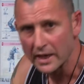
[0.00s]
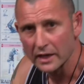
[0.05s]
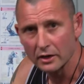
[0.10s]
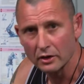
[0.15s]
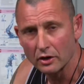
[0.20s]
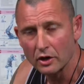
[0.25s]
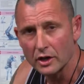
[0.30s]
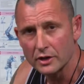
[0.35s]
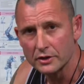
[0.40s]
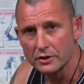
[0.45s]

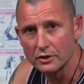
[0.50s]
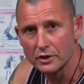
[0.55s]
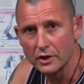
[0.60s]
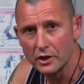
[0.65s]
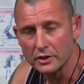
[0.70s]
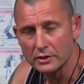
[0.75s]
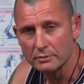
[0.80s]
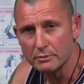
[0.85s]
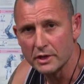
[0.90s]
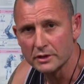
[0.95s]
analyse on
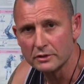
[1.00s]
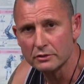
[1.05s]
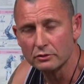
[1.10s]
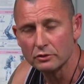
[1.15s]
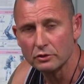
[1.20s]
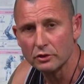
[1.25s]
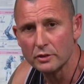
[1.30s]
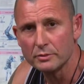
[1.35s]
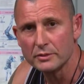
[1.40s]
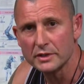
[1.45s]
those muscle
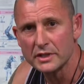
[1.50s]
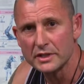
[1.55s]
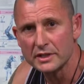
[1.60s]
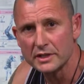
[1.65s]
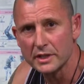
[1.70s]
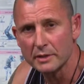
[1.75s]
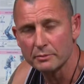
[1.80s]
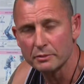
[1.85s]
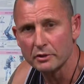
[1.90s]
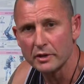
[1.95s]
groups and
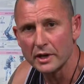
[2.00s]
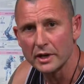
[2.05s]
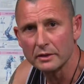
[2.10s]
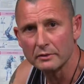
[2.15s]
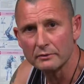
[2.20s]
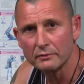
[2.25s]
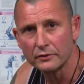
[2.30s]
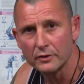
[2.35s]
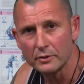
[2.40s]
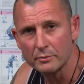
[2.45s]
separate
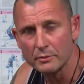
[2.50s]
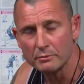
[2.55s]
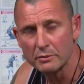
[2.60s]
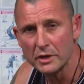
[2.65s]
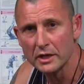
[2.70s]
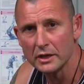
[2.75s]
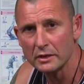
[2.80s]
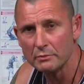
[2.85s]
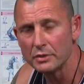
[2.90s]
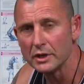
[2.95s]
them from it
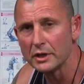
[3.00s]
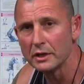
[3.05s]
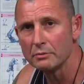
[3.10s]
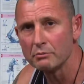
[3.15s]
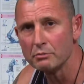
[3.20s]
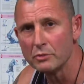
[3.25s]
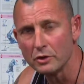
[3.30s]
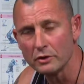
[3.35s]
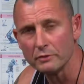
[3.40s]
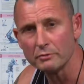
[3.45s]
being a big
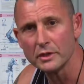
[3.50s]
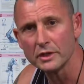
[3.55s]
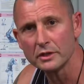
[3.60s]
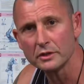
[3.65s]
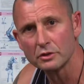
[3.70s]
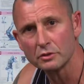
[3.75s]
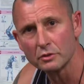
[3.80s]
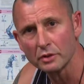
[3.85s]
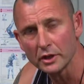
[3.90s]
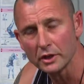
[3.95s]
movement
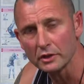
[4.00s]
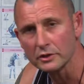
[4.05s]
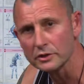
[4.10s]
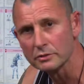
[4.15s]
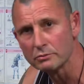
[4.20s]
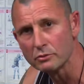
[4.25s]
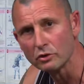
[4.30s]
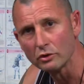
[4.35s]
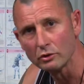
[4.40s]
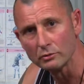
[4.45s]
to a little
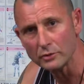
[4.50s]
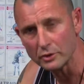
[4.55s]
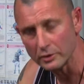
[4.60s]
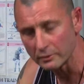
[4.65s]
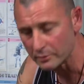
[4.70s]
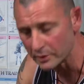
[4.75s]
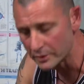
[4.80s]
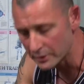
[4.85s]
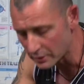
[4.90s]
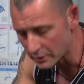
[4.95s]
small movement.